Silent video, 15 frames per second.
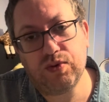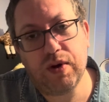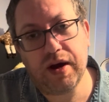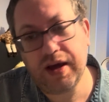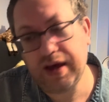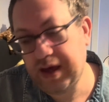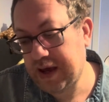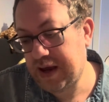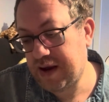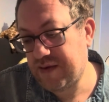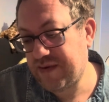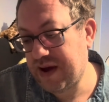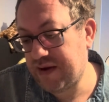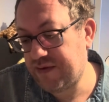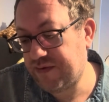way. And I've
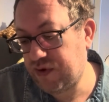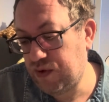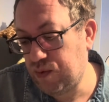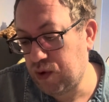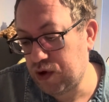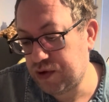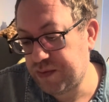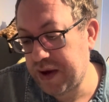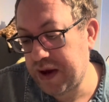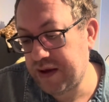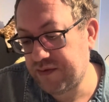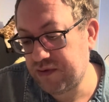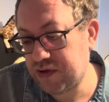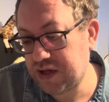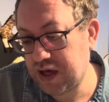had a few watch bands
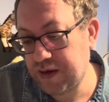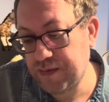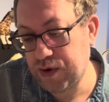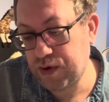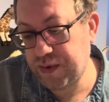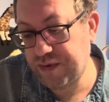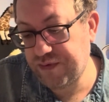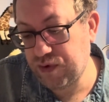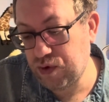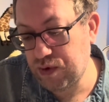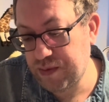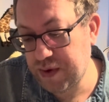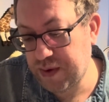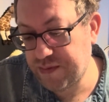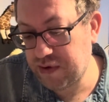from Temu before in
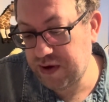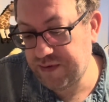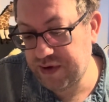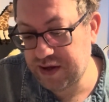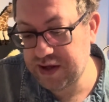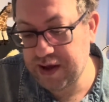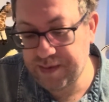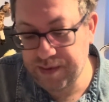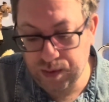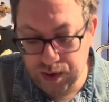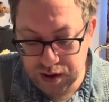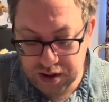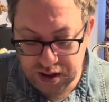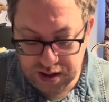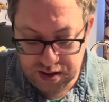my previous Apple
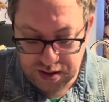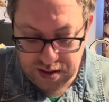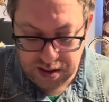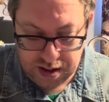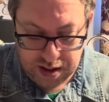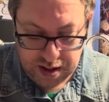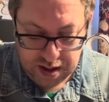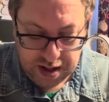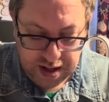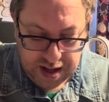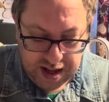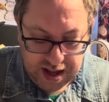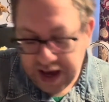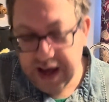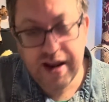Watches,
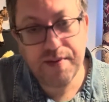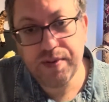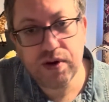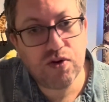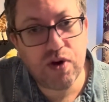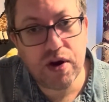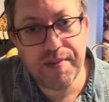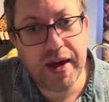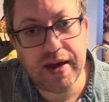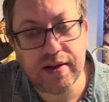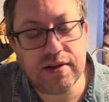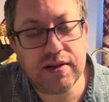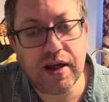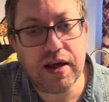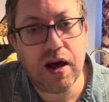and they've been great
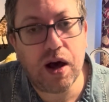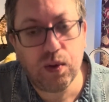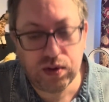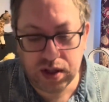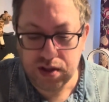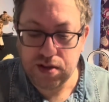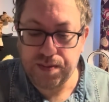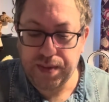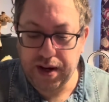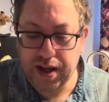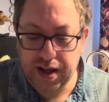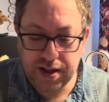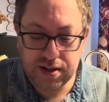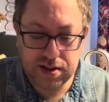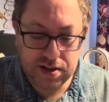bands. They hold into
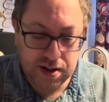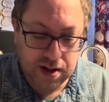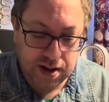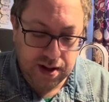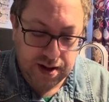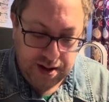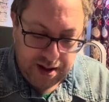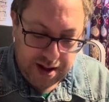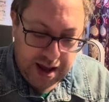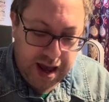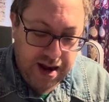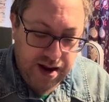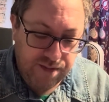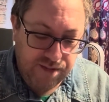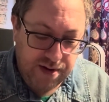place,
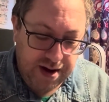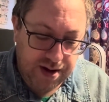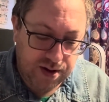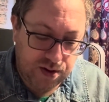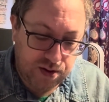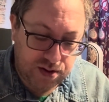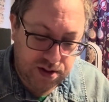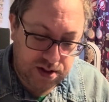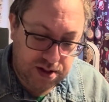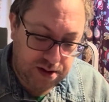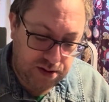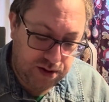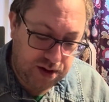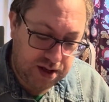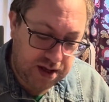and they're really good. So
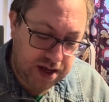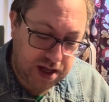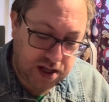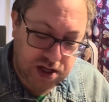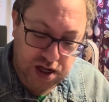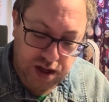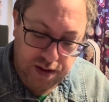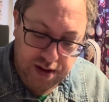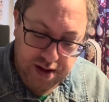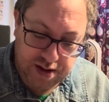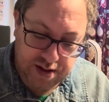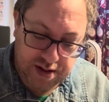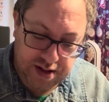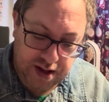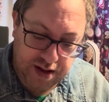you can get cheap, as I
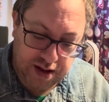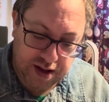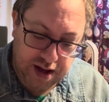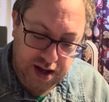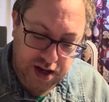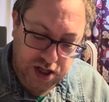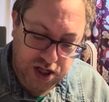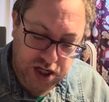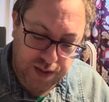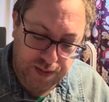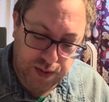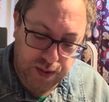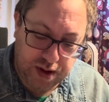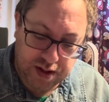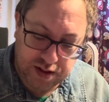say, you can get the cheaper
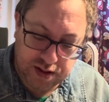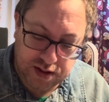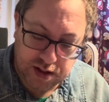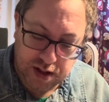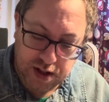ones,